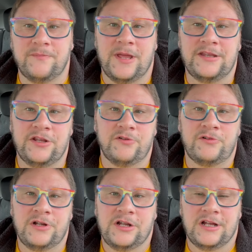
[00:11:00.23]
menu,
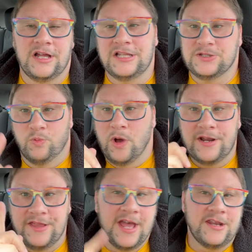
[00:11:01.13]
at least one
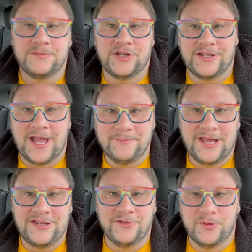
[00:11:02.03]
of the items on that
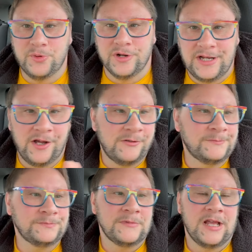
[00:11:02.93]
menu, the burrito,
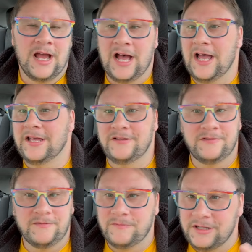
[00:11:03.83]

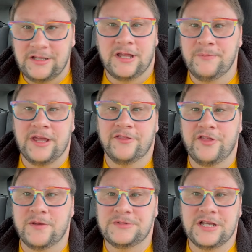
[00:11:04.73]
give me a
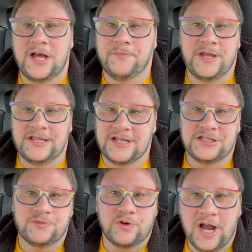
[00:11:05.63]
thumbs up, hit that
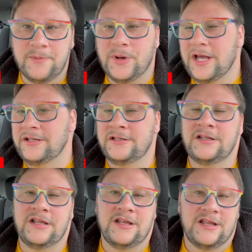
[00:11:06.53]
subscribe button,
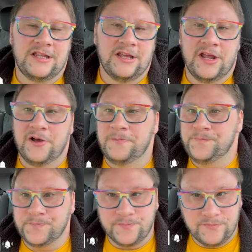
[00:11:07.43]
you know,
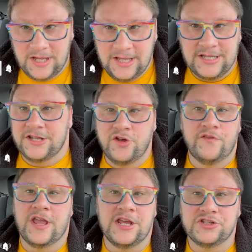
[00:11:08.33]
hit that
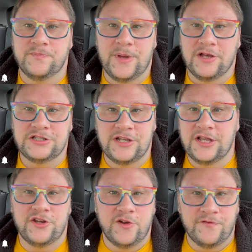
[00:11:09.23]
notification bell so you
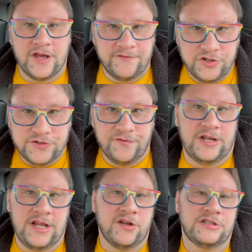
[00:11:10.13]
get notified of future
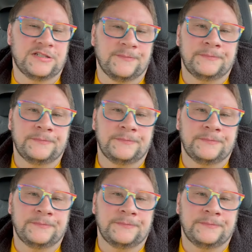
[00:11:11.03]
videos.